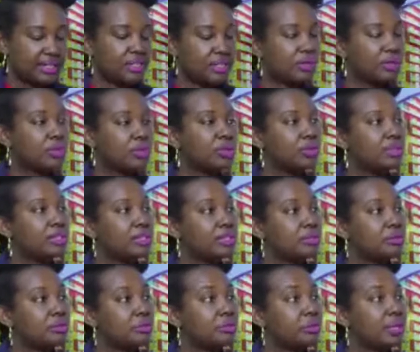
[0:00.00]
let it also
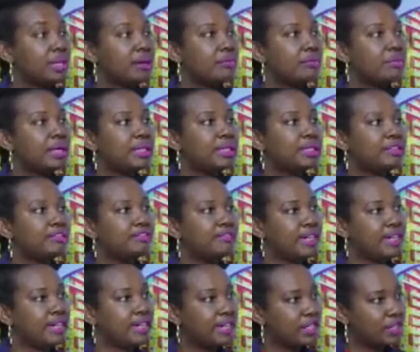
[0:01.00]
speak about the
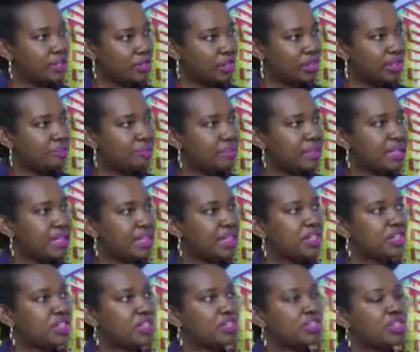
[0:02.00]
financial
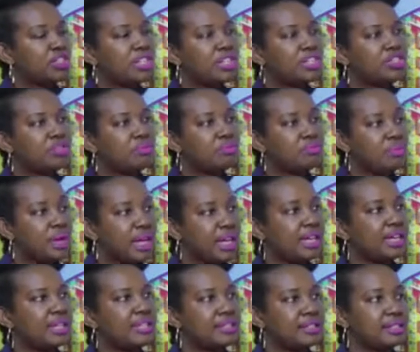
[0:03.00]
implications so that you
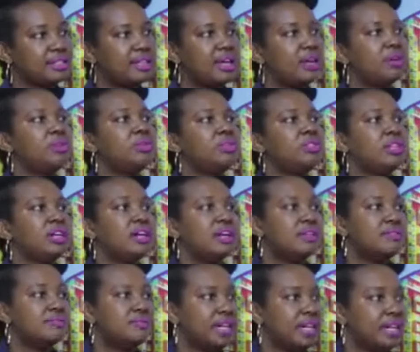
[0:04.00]
make a sound
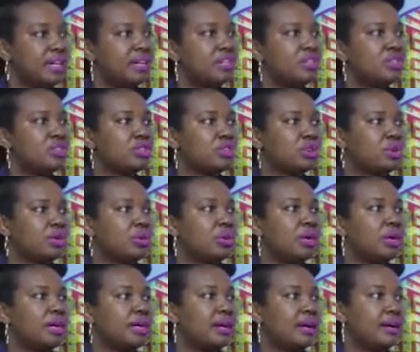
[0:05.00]
financial
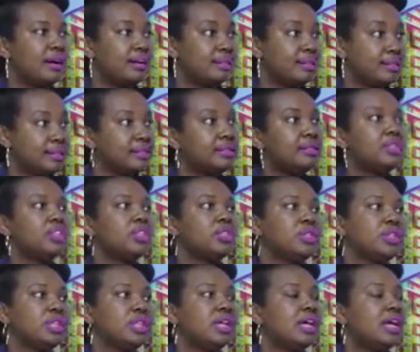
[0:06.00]

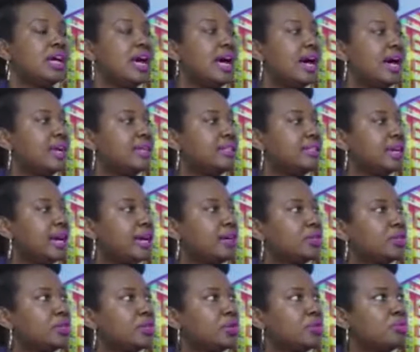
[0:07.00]
decision. And
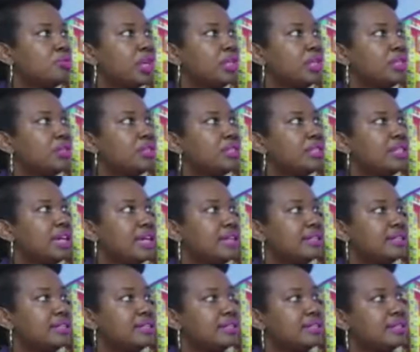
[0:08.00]
I also want to
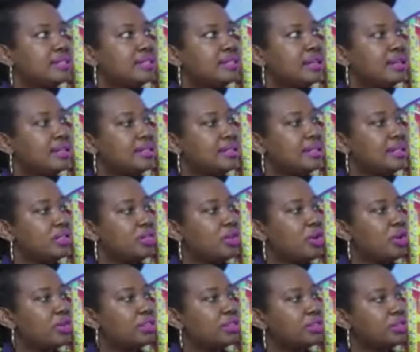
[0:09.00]
say that
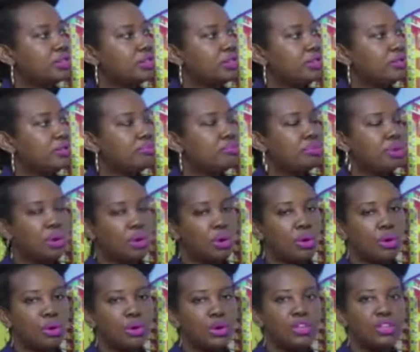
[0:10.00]
it costs you
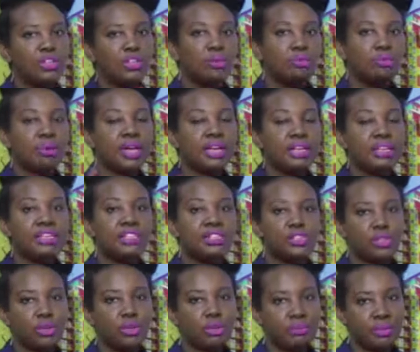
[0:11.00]
more to pay in
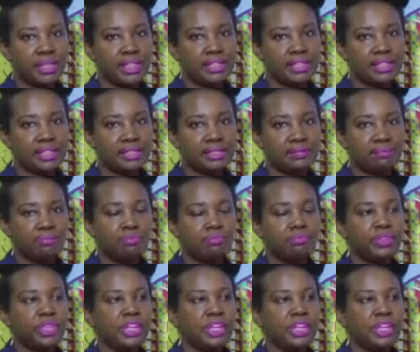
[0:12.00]
installments.